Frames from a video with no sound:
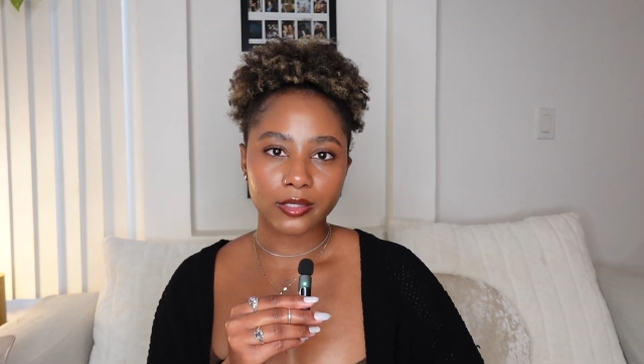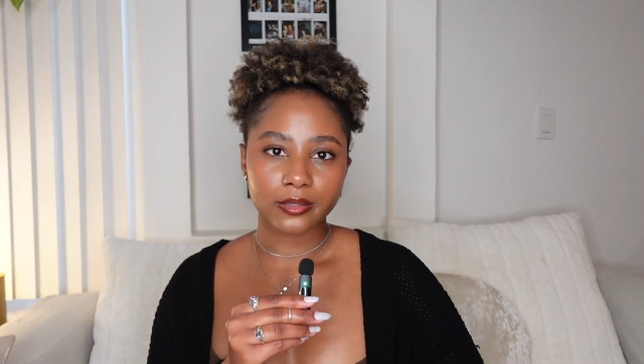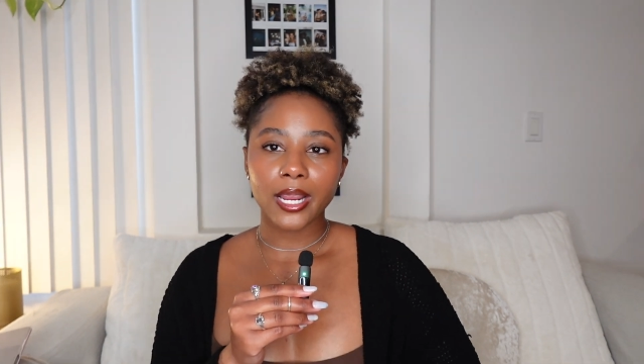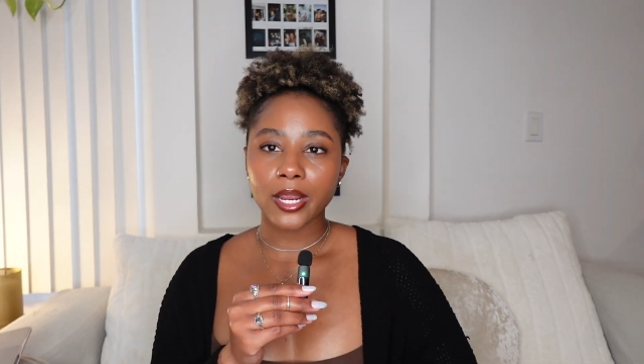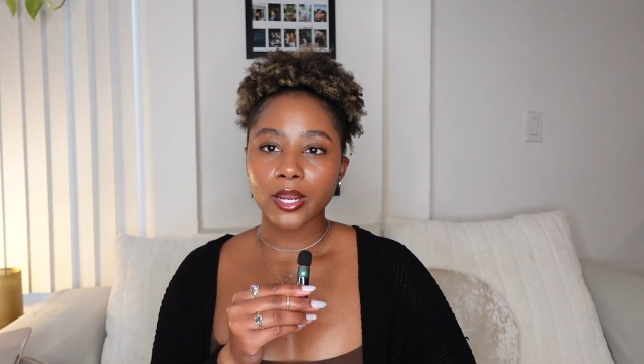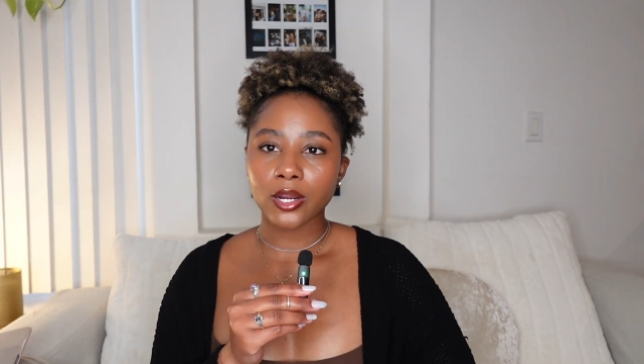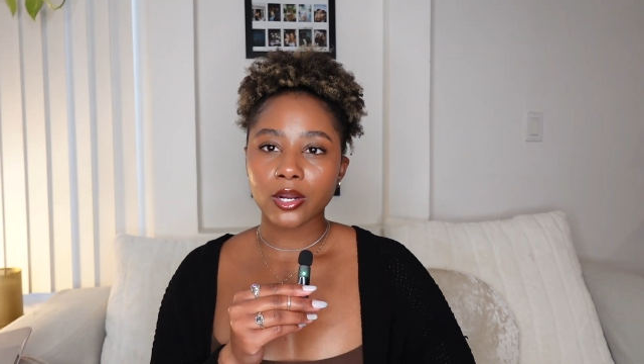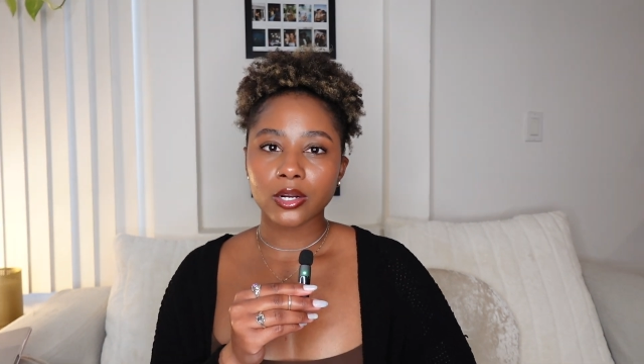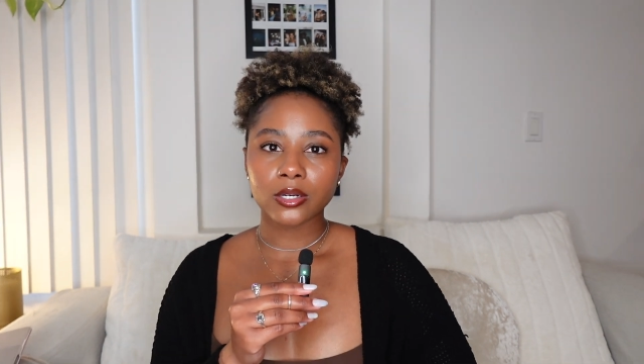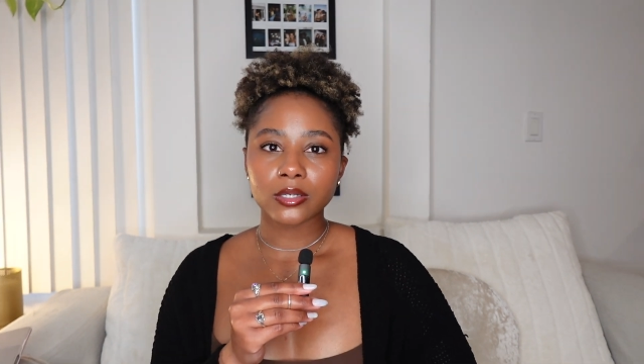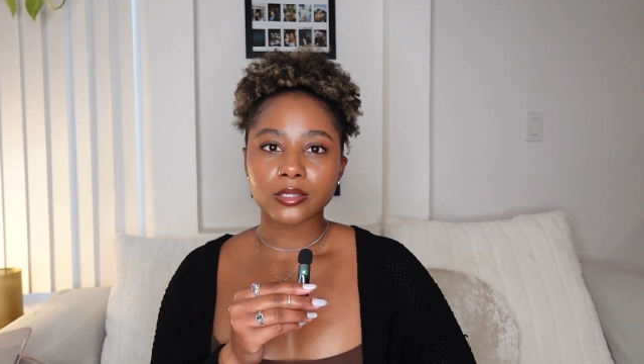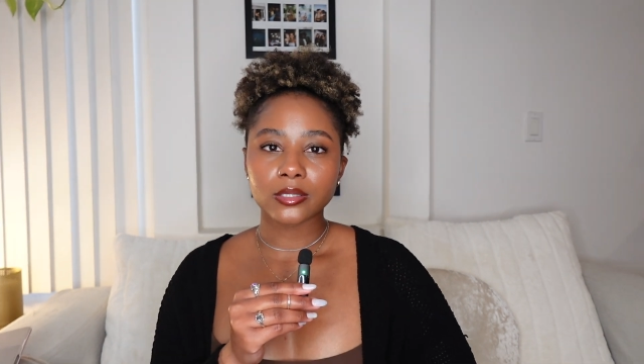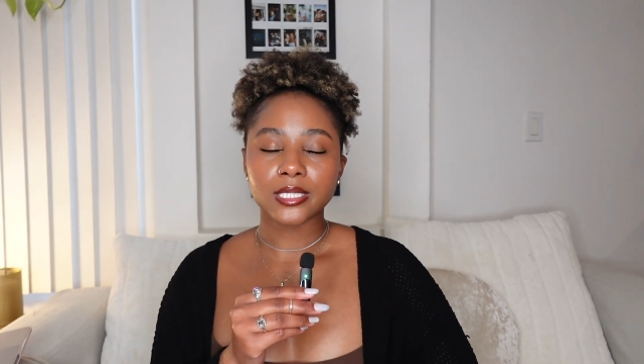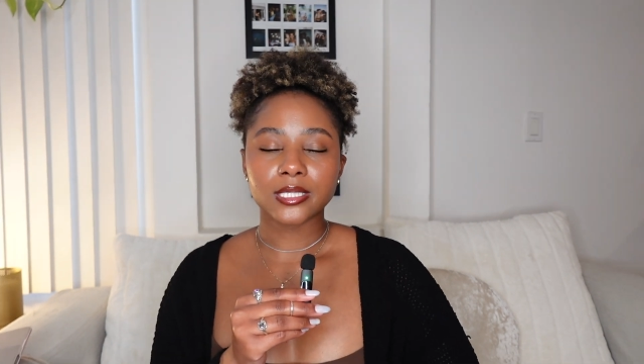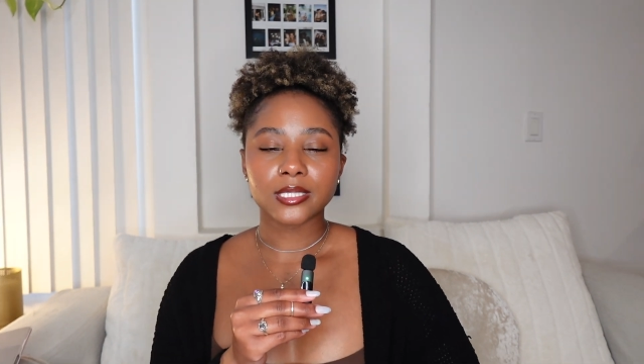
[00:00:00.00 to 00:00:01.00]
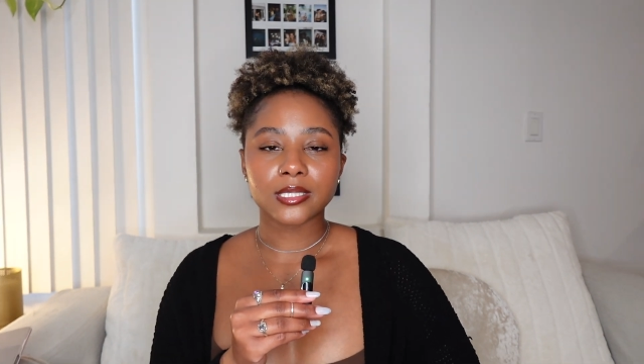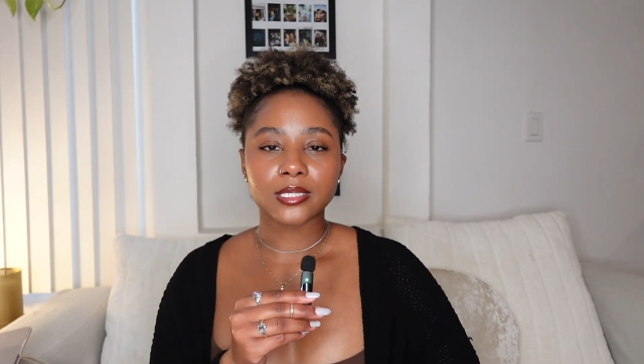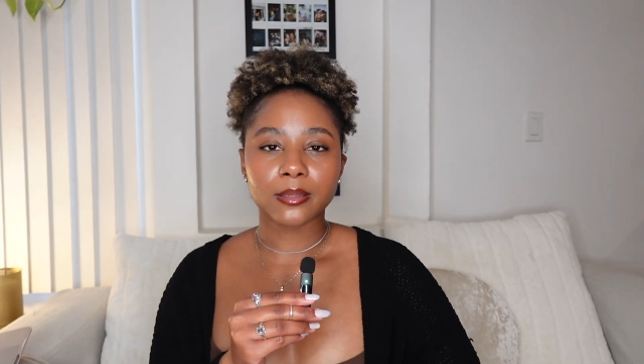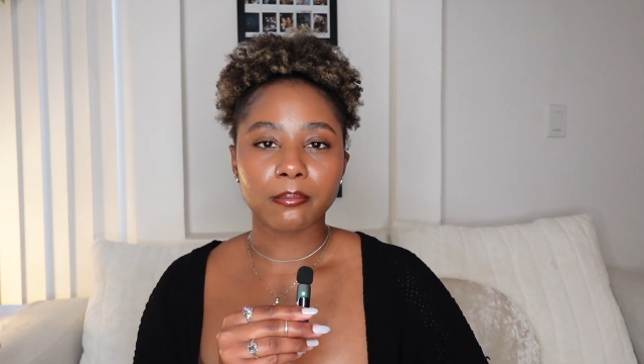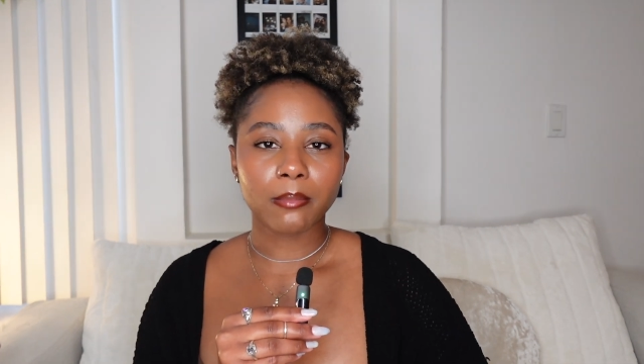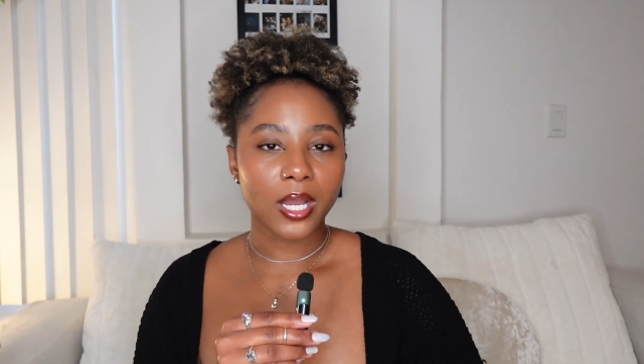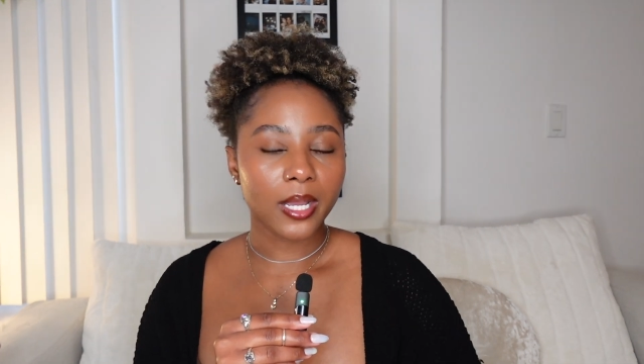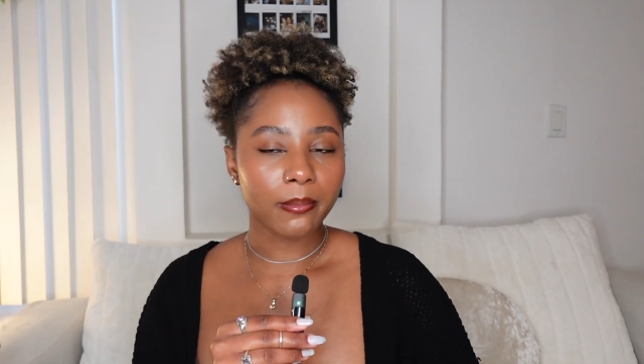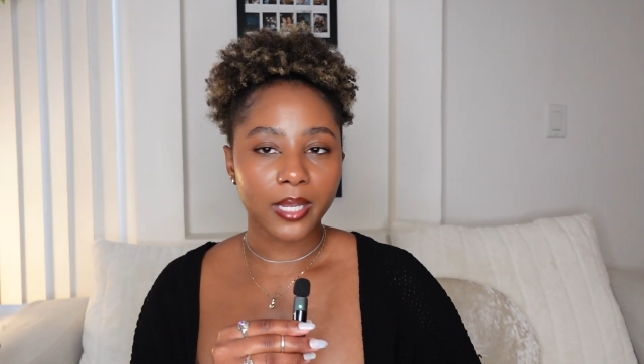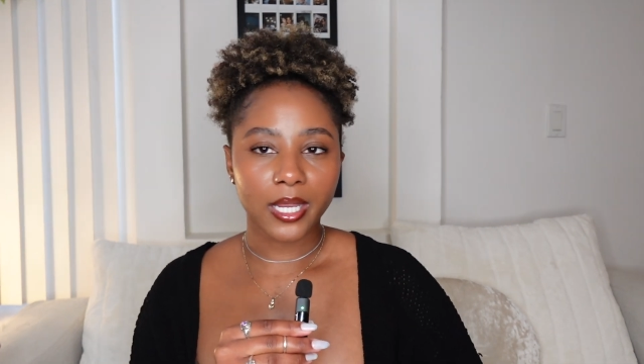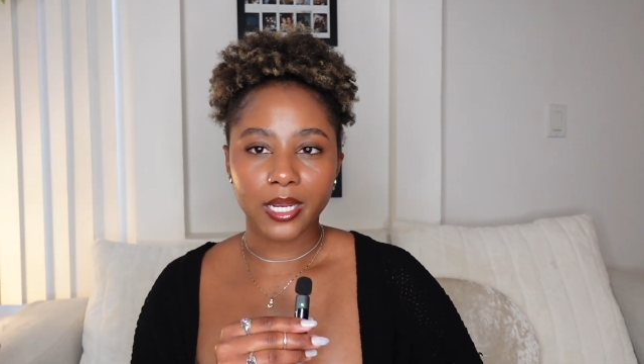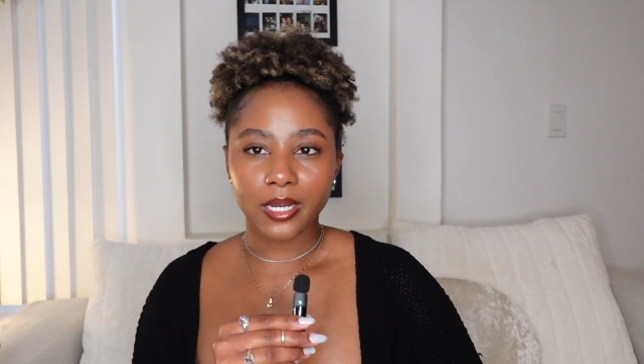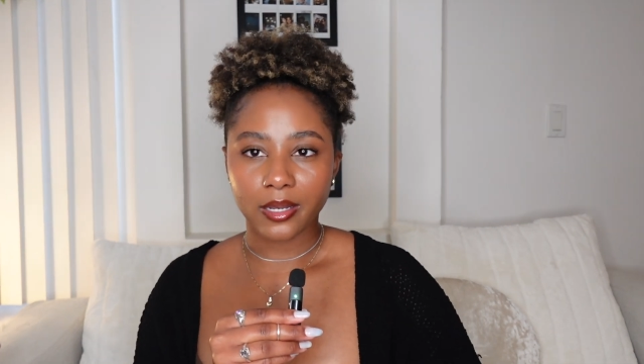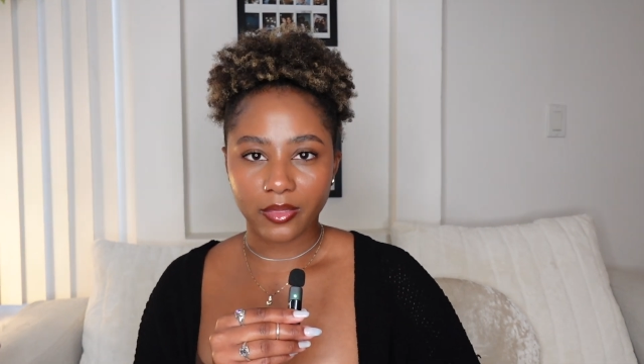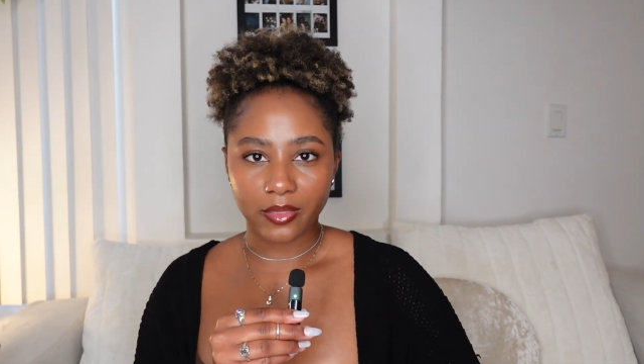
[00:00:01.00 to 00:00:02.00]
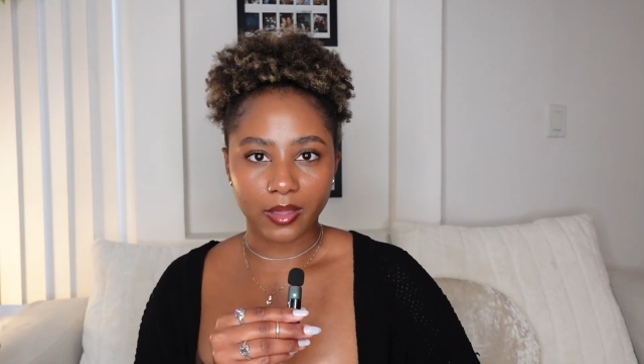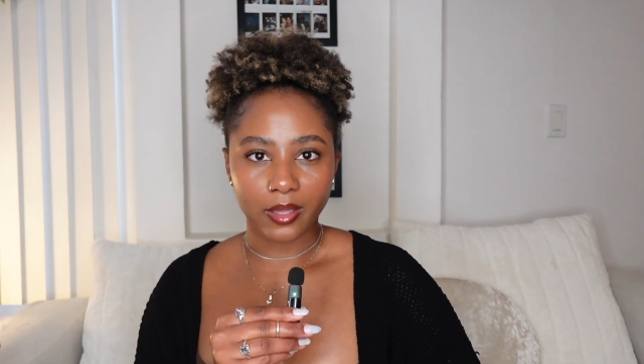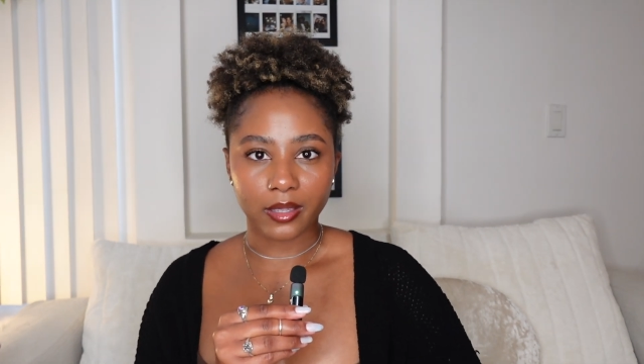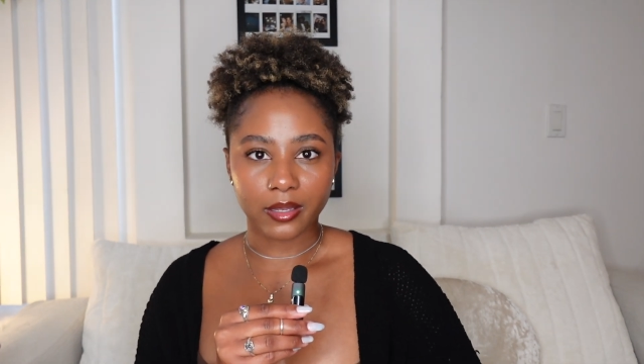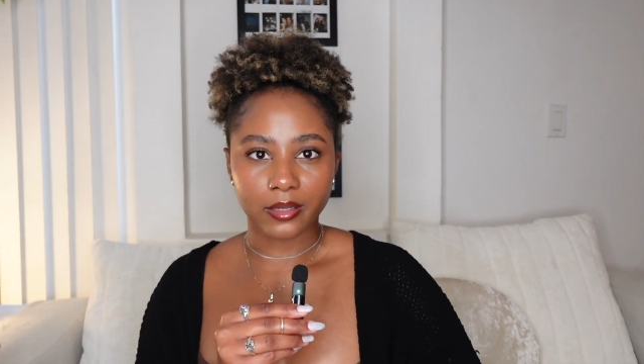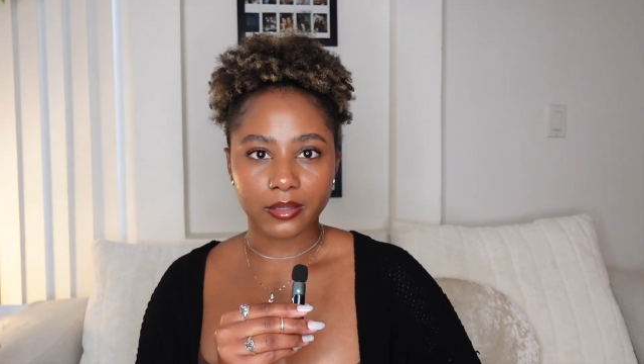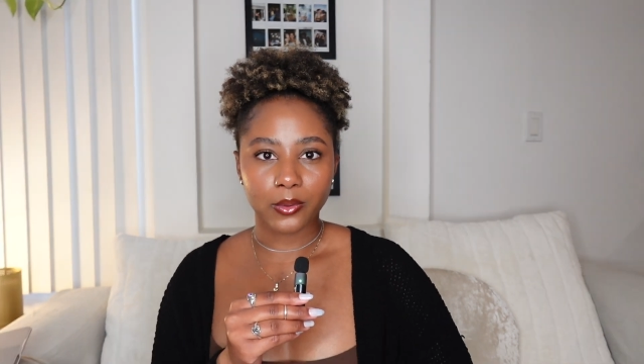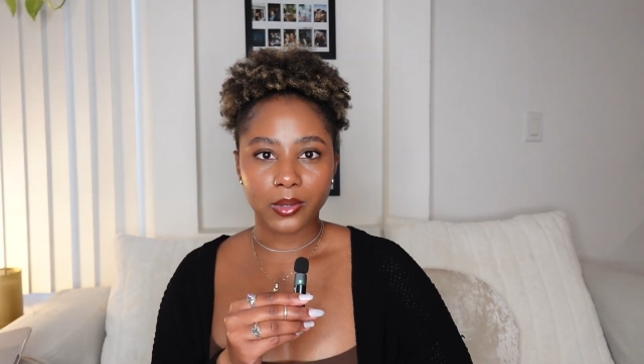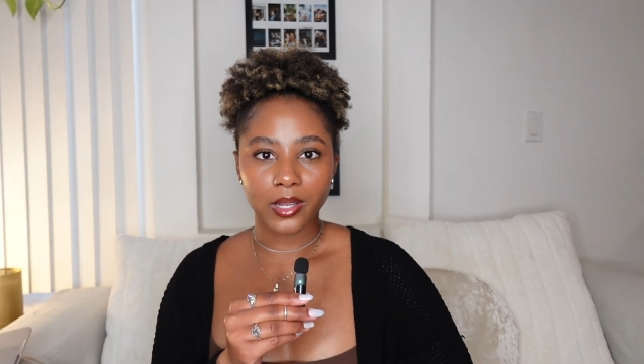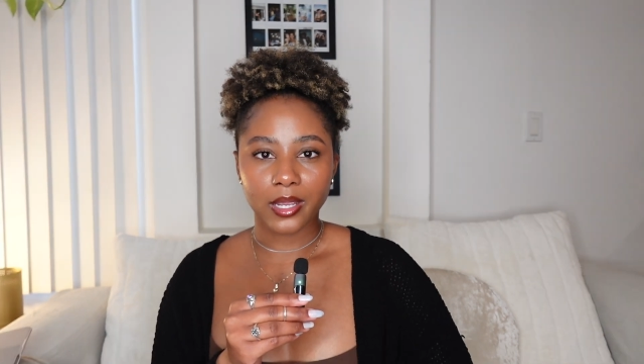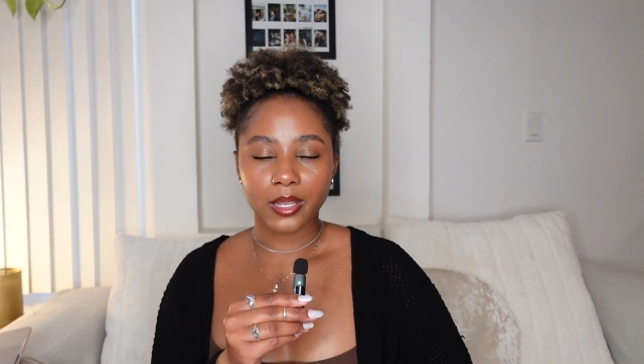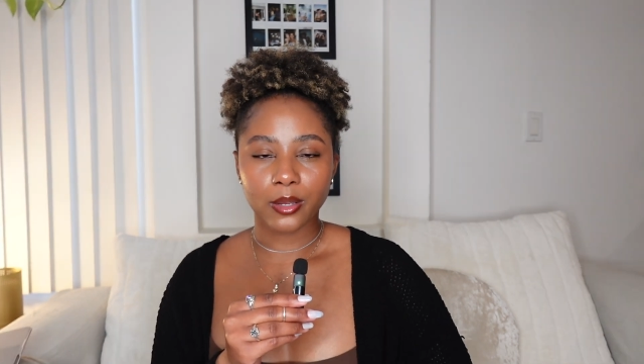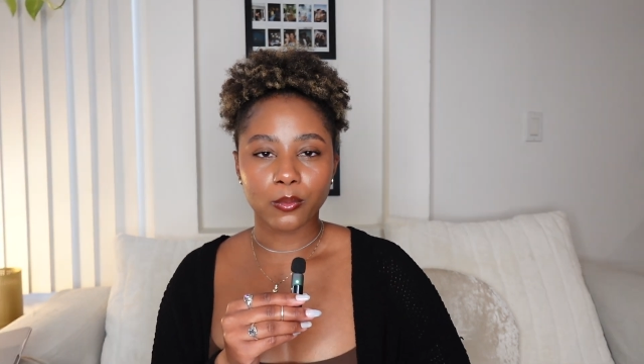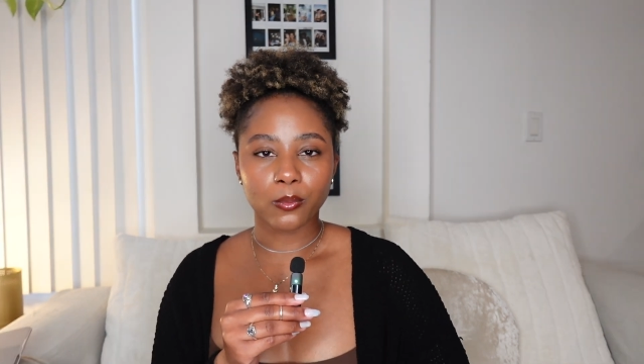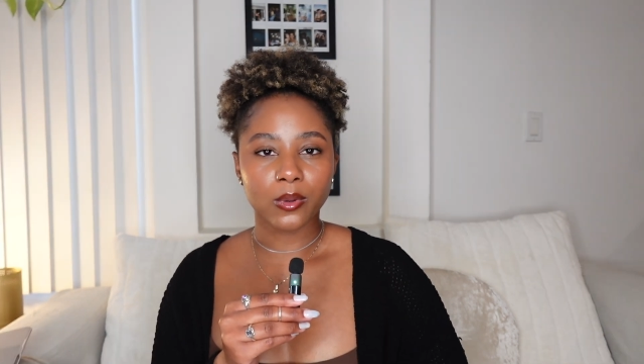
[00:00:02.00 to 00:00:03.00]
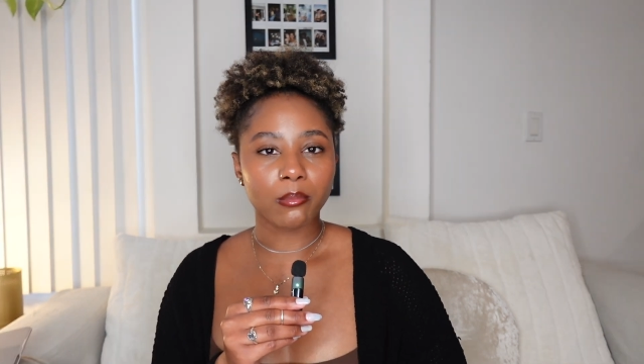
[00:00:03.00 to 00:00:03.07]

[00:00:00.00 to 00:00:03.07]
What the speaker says: Hair is my main thing, okay?